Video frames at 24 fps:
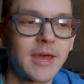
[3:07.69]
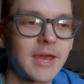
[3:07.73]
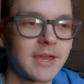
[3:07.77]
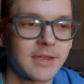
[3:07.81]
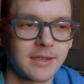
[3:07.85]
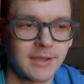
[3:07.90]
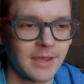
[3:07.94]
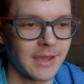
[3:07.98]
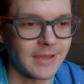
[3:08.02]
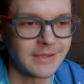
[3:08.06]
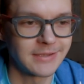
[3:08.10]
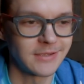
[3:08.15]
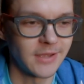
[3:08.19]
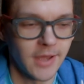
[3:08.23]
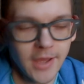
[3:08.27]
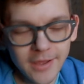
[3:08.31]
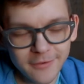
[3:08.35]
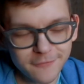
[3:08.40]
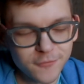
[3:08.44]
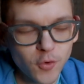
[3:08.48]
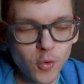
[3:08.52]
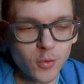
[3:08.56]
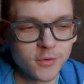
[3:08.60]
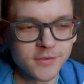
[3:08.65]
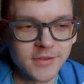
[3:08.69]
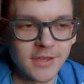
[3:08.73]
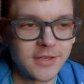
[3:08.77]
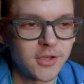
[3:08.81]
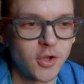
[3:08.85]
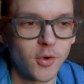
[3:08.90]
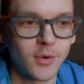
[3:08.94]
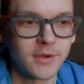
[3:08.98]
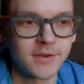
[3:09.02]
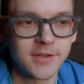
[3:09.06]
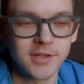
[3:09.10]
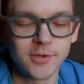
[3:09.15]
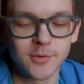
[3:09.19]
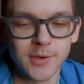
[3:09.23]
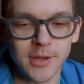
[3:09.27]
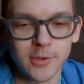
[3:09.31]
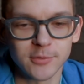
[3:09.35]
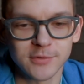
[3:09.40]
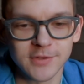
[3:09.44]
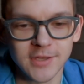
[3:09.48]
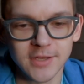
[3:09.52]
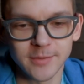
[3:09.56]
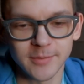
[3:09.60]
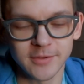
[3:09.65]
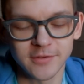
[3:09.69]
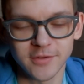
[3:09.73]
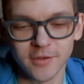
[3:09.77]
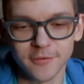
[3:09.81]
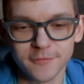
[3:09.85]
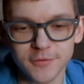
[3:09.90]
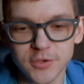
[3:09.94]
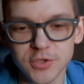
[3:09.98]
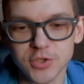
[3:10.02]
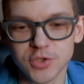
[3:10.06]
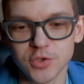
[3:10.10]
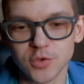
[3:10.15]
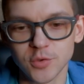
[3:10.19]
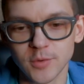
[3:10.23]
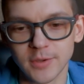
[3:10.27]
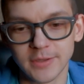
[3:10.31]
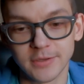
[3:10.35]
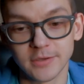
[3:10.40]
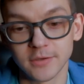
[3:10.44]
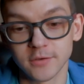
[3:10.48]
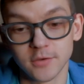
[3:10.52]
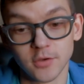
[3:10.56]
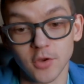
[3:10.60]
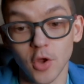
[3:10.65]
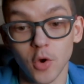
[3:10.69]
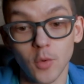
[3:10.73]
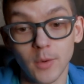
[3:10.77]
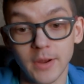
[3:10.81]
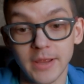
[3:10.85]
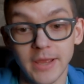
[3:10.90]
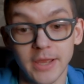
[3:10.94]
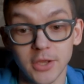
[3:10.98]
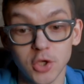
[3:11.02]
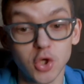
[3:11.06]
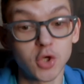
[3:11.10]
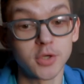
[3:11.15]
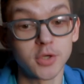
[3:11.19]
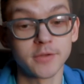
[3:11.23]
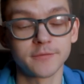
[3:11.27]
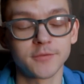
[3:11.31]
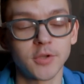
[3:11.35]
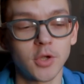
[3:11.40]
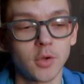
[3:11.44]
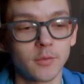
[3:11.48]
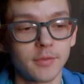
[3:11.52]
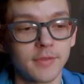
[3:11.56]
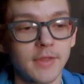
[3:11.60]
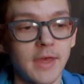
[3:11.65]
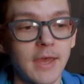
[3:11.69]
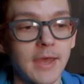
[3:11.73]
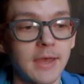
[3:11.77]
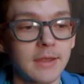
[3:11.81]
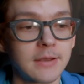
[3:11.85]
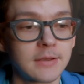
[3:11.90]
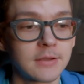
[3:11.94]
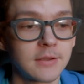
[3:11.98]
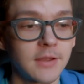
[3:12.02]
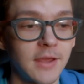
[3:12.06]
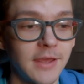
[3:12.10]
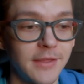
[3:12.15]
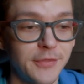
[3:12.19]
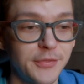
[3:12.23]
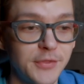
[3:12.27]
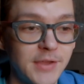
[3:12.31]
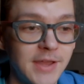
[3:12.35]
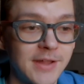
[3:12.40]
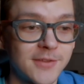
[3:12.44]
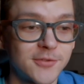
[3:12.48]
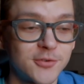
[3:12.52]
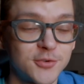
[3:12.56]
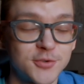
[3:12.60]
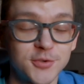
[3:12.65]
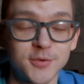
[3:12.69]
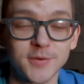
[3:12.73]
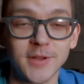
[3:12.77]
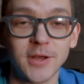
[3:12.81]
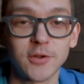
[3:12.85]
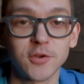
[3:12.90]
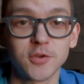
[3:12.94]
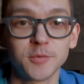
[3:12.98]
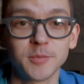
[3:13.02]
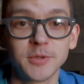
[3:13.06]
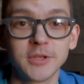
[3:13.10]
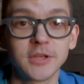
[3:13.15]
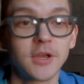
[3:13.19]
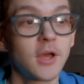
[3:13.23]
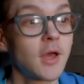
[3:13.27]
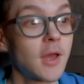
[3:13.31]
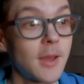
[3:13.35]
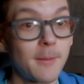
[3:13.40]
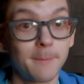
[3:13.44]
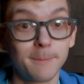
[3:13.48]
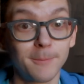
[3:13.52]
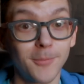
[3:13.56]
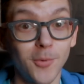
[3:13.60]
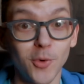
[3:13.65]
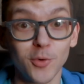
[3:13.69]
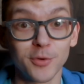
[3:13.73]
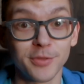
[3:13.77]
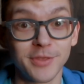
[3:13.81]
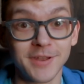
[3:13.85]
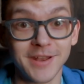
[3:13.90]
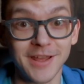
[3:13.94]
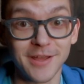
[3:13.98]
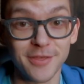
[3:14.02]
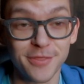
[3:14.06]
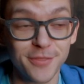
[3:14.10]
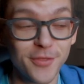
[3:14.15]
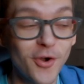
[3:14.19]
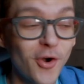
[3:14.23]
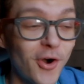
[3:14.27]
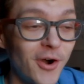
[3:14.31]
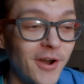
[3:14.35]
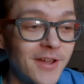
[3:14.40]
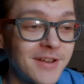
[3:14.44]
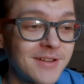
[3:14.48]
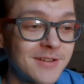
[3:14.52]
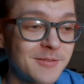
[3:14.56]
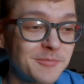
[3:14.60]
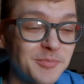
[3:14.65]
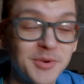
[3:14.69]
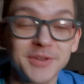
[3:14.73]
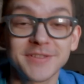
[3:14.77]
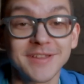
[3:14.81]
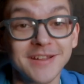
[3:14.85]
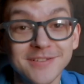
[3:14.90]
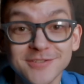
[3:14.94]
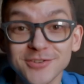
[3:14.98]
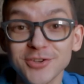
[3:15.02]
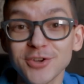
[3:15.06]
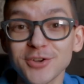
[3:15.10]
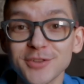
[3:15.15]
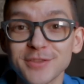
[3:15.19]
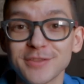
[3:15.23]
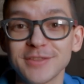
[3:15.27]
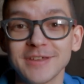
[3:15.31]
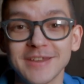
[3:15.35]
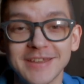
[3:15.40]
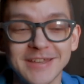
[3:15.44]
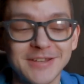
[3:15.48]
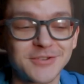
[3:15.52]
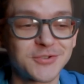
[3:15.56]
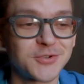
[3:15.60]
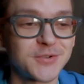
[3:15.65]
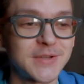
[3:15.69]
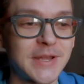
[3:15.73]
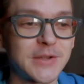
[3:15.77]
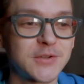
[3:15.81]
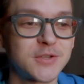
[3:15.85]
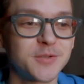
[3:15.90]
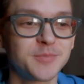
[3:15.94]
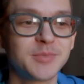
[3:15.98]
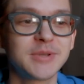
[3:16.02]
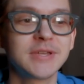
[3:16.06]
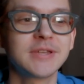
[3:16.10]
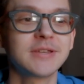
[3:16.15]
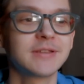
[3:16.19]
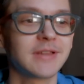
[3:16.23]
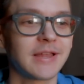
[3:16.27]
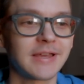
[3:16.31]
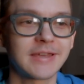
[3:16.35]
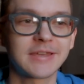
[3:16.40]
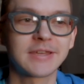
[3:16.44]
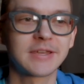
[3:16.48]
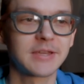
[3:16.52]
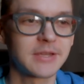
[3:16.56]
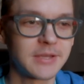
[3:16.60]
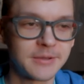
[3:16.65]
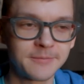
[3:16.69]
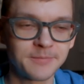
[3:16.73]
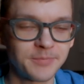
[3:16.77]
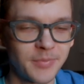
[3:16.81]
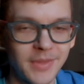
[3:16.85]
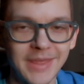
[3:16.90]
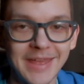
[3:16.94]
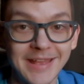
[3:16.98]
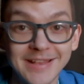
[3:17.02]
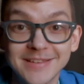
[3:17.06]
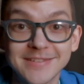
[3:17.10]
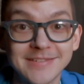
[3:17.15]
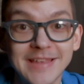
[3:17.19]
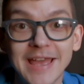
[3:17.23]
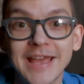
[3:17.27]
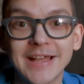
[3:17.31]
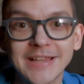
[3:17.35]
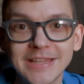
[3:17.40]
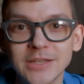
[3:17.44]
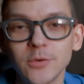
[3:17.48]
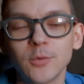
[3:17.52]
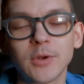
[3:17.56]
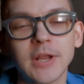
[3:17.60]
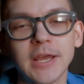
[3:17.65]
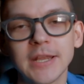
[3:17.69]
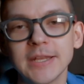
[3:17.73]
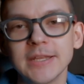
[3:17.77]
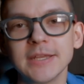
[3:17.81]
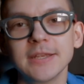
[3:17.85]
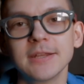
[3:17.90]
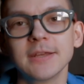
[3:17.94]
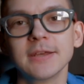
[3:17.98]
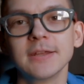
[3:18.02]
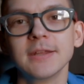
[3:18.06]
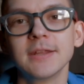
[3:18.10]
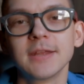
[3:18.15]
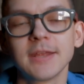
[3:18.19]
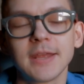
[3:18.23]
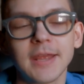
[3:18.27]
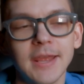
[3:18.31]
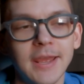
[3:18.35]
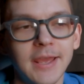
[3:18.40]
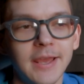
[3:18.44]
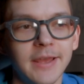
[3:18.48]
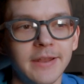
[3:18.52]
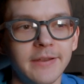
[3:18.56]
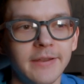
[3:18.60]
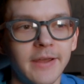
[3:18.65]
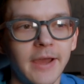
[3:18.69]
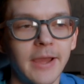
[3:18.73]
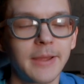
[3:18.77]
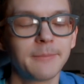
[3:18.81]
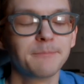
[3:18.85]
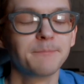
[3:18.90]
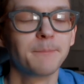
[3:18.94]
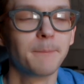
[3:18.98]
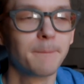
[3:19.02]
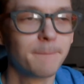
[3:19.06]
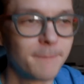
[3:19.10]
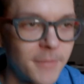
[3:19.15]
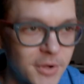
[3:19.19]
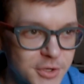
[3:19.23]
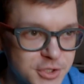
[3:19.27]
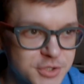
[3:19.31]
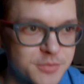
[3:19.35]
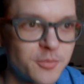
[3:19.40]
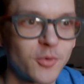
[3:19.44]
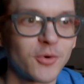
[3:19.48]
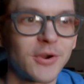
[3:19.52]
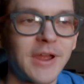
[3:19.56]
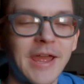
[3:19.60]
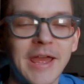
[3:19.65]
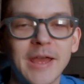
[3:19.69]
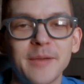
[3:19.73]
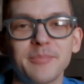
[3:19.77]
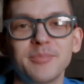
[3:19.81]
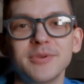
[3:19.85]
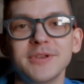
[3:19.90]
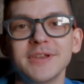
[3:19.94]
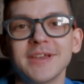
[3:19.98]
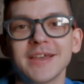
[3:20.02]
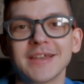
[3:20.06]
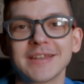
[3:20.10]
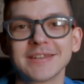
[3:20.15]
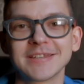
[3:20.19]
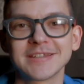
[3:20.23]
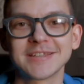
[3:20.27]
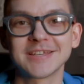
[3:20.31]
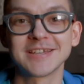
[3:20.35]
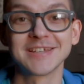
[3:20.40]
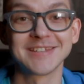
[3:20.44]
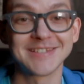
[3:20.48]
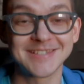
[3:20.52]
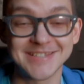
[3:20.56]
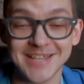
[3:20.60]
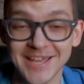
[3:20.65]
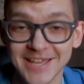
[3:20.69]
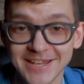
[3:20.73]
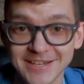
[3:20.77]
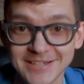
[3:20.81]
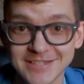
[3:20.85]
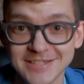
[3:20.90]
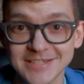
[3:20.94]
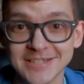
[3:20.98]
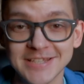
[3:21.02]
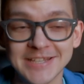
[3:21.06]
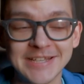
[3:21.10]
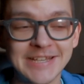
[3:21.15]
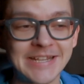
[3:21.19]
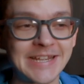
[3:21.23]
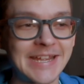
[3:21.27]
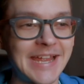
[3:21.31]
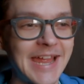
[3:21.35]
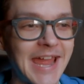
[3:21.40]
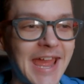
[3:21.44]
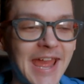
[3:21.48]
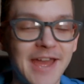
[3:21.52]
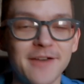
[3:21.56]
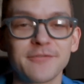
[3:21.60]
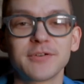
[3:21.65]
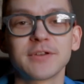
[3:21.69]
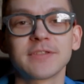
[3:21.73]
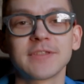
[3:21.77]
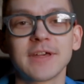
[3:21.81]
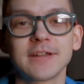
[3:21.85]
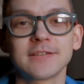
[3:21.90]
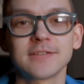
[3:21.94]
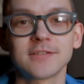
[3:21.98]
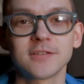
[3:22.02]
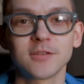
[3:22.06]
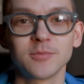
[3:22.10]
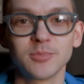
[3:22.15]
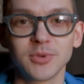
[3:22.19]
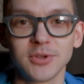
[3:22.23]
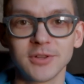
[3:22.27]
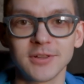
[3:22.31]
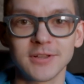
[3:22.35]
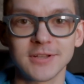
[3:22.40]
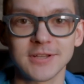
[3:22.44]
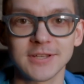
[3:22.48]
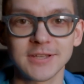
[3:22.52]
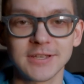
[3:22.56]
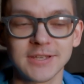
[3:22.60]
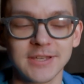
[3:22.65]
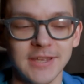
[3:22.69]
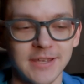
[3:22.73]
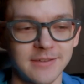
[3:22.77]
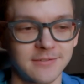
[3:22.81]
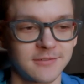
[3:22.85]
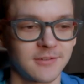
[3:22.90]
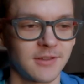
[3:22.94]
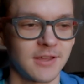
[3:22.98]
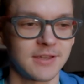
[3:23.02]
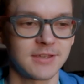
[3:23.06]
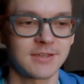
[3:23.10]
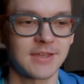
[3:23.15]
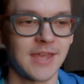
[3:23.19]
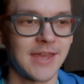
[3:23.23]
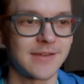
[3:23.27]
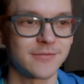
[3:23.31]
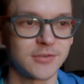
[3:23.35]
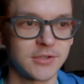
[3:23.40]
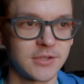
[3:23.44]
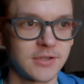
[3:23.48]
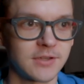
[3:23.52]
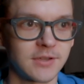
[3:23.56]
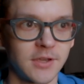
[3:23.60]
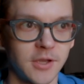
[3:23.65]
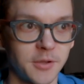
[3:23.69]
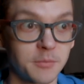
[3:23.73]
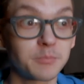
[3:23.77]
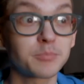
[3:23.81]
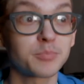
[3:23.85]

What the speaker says: back, I of course had no idea what I was getting myself into, and no way I could have known that, and the answer turned out to be more than I thought, but that's a good thing. It turned out to be, like, exactly what I needed, and I'm much more happy and content having that stability and, like, having a